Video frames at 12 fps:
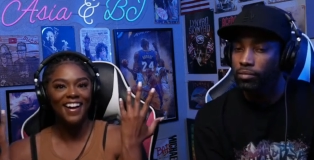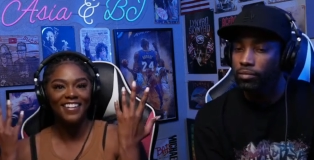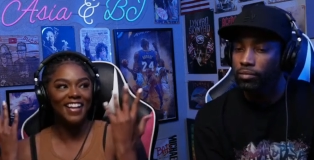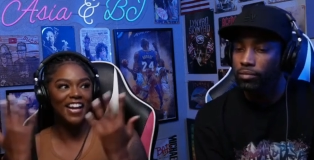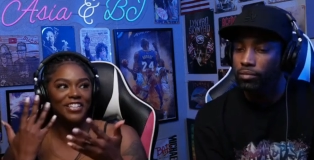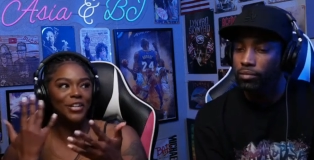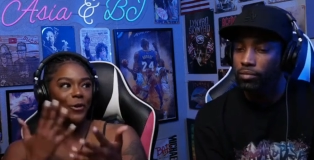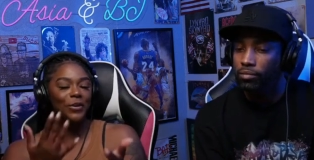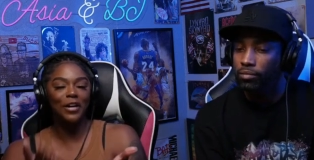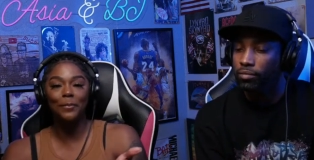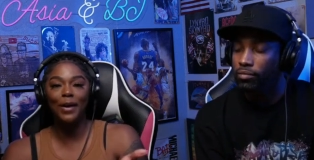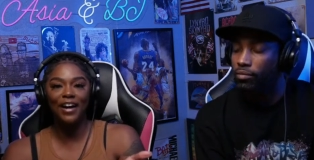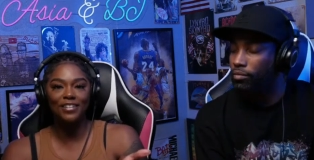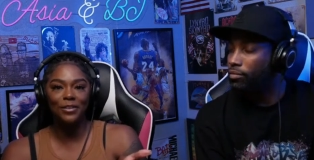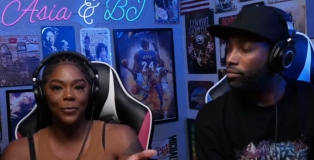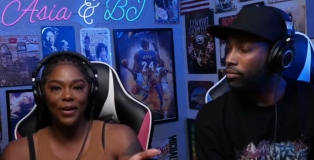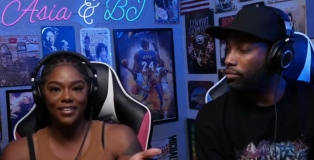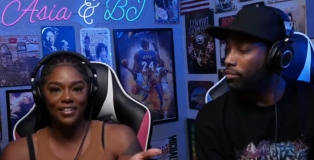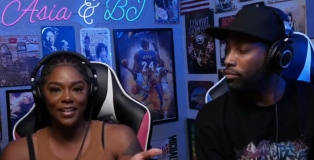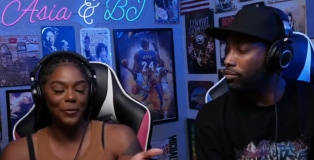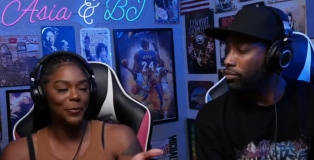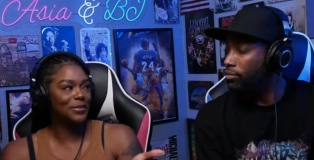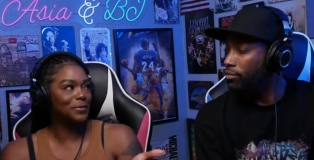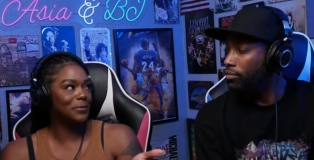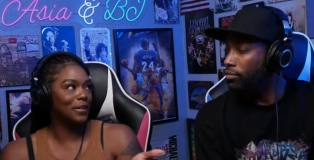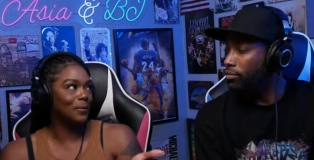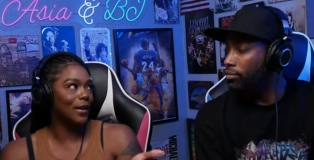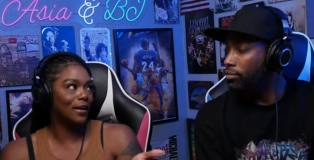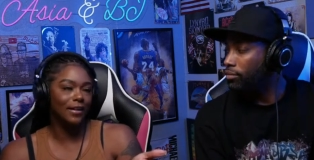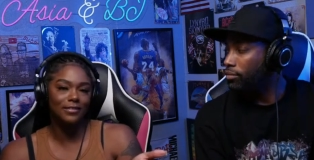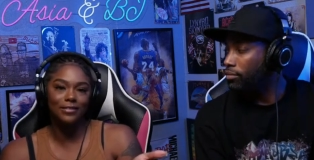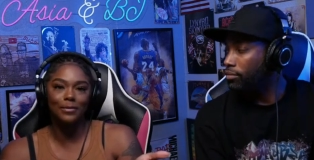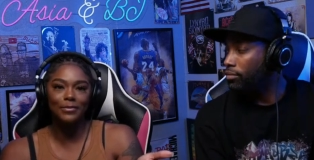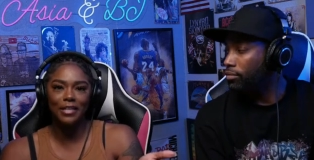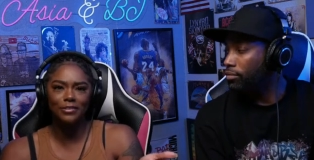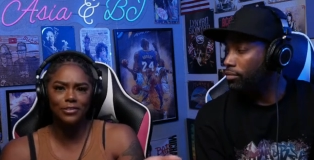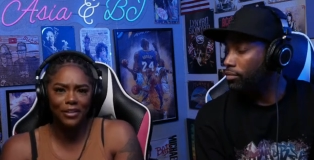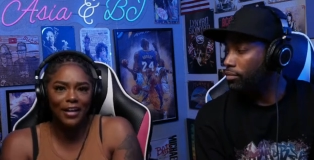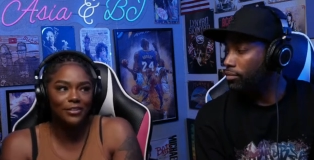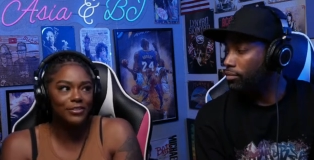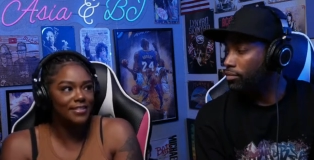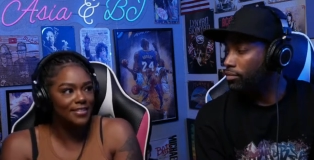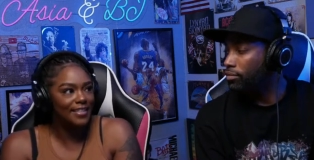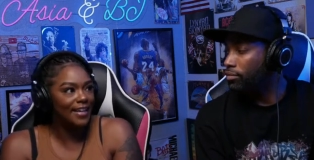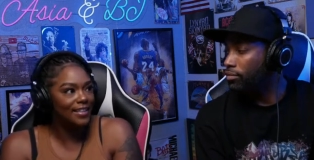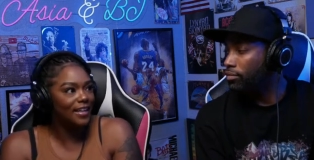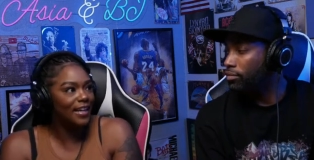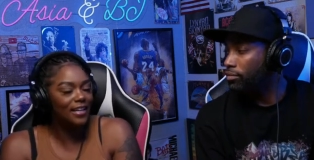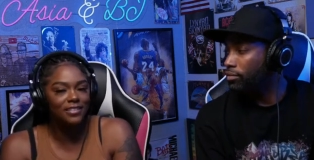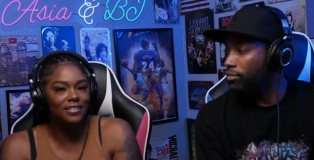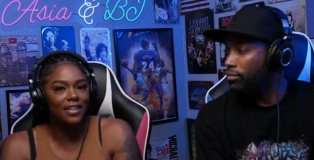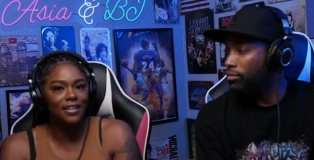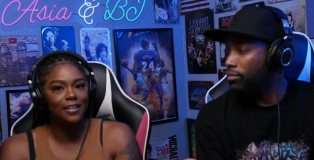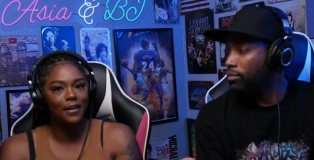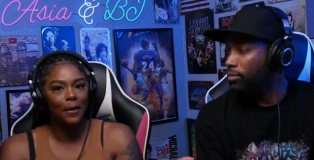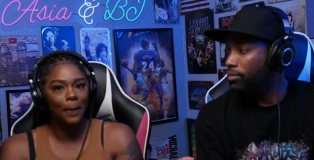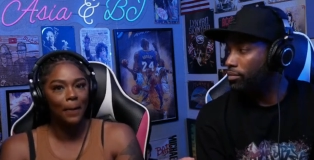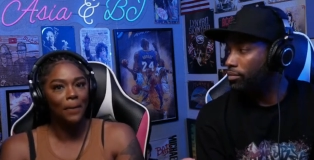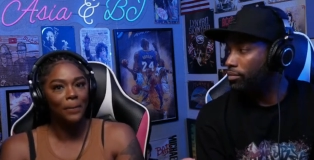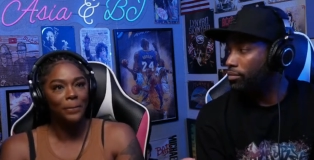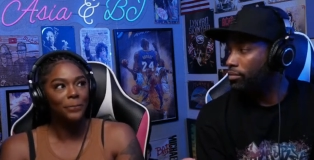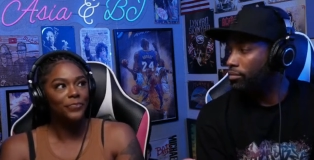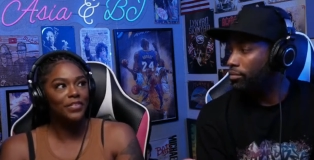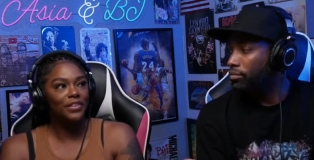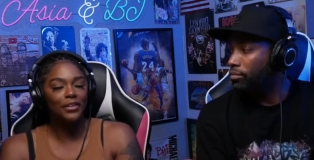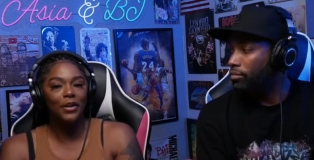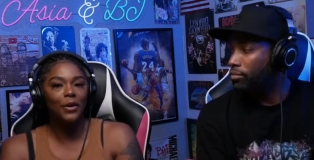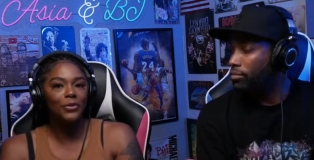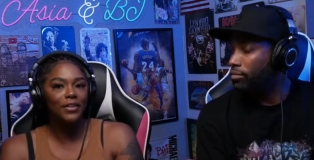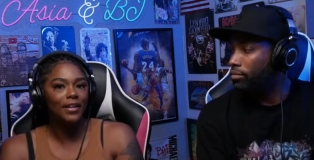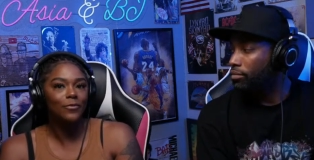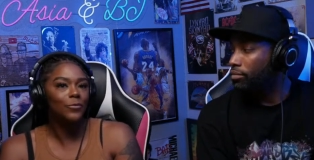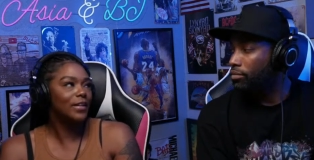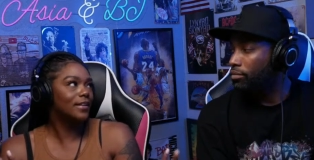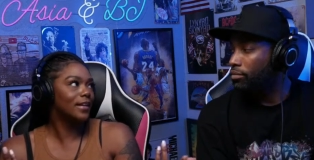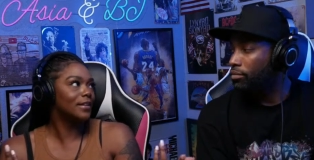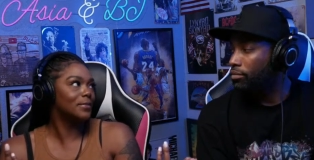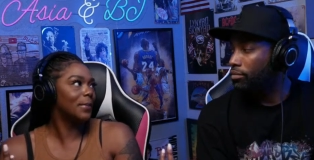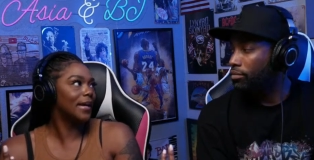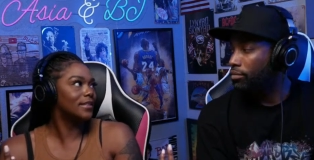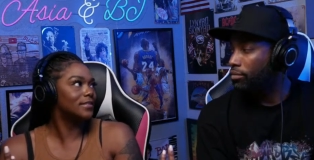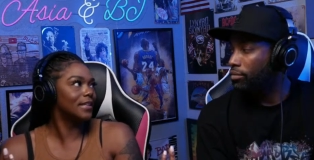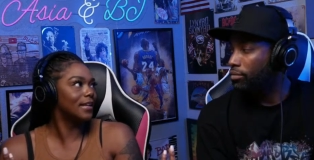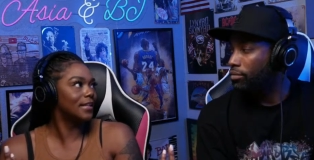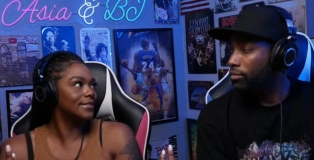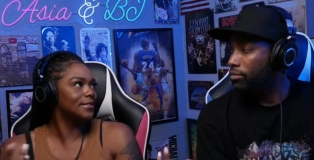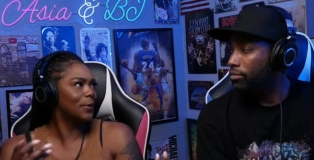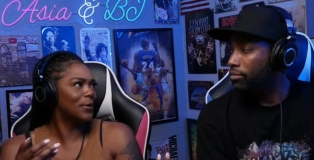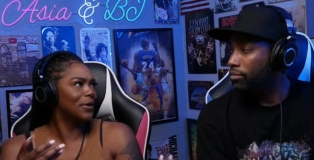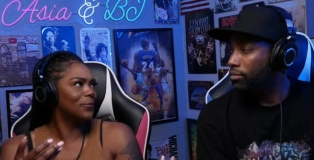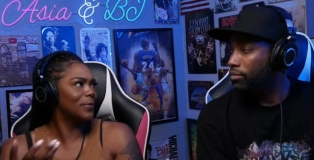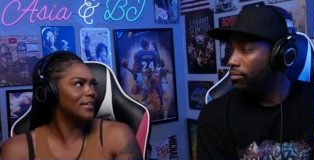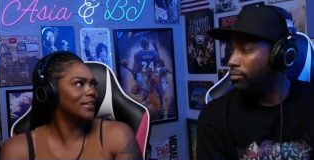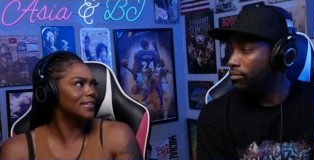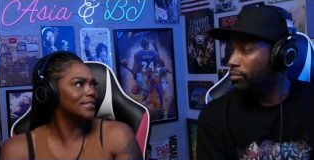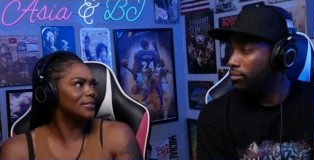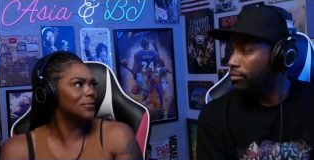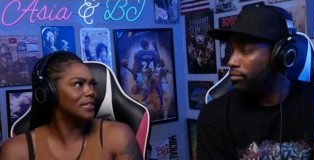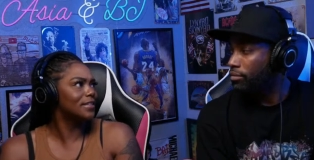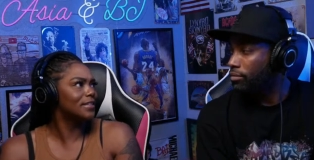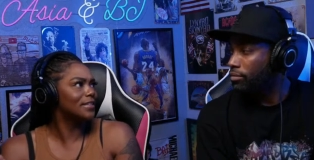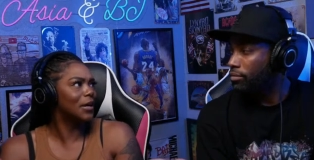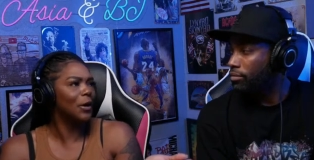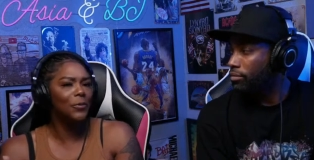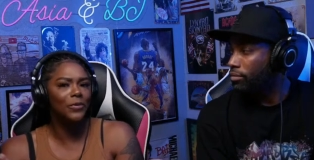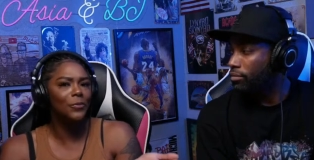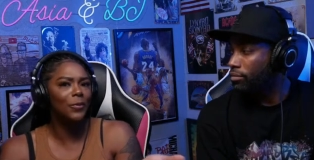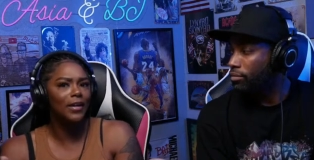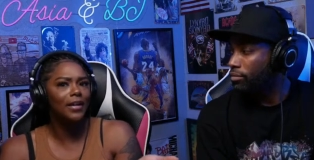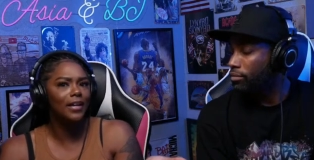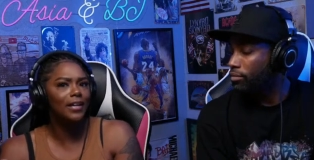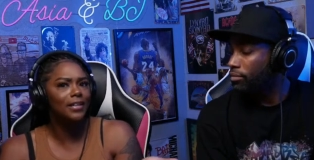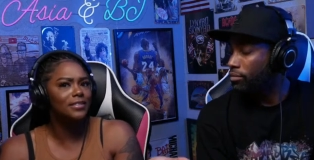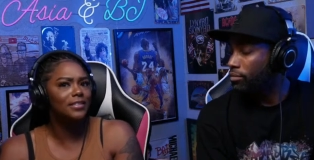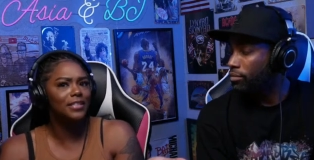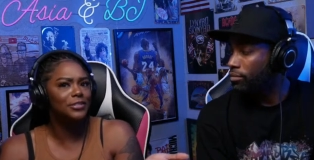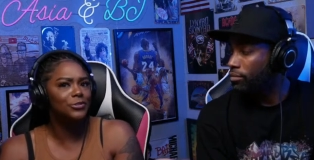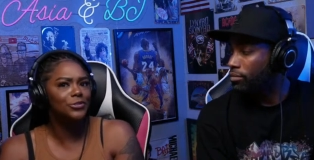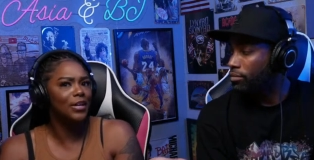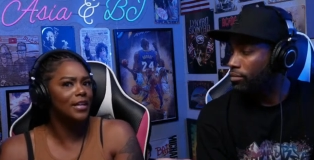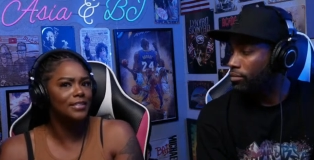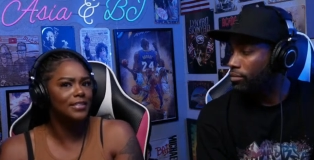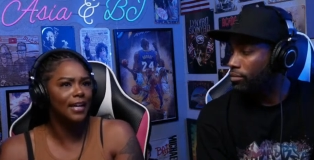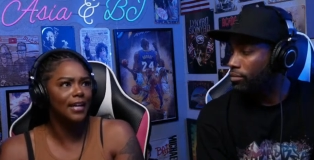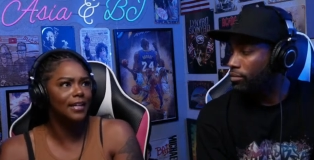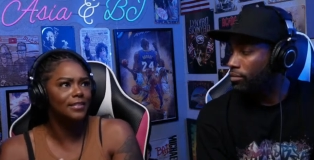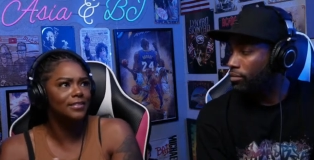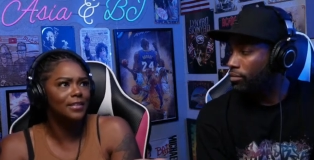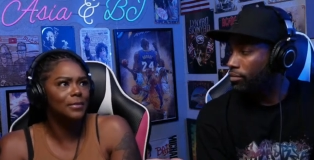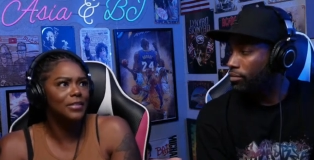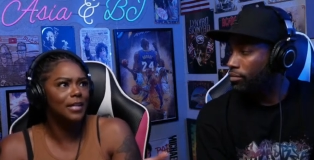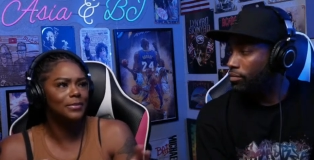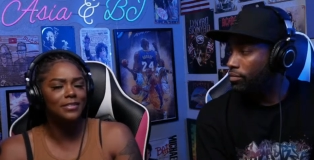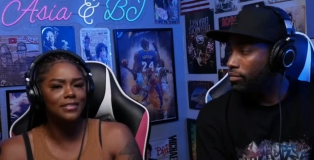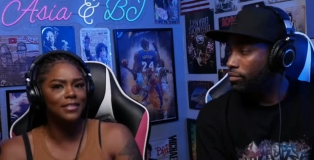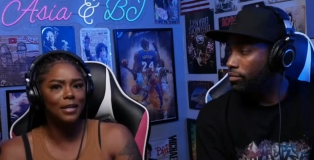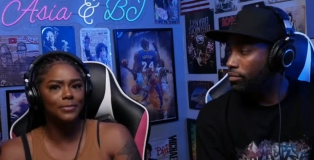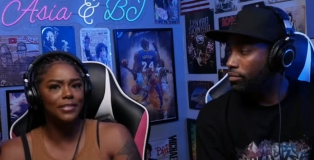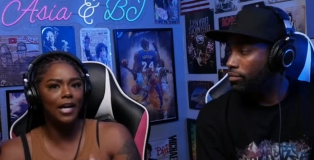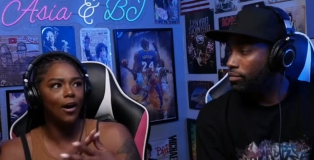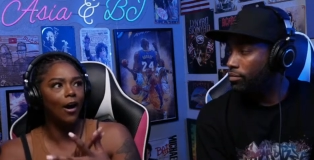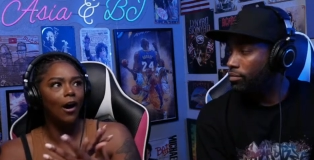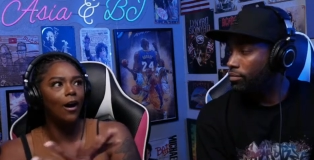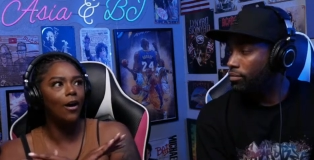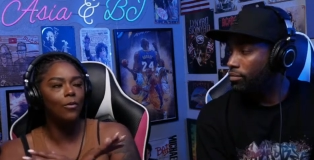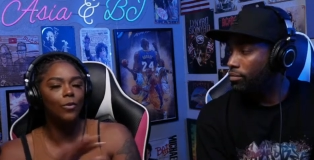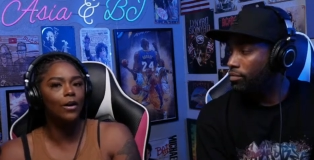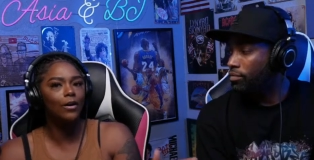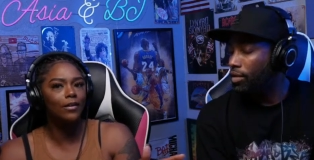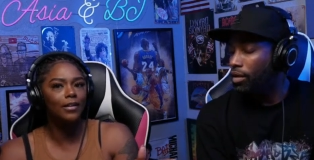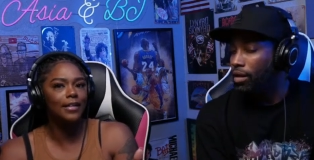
Speaker 1: like don't come out the way that I want them to come out. And sometimes you know you just say things that you know, that really doesn't make sense or it really doesn't really go with what it is that you're trying to say. And sometimes it just comes out all wrong. And then